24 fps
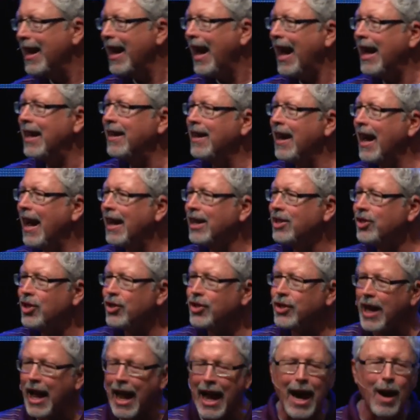and not
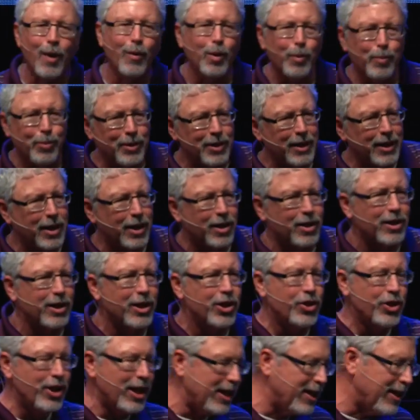just our political
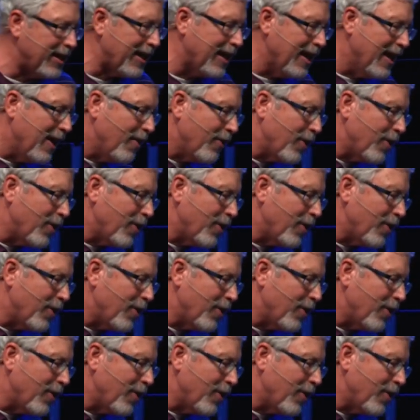agenda,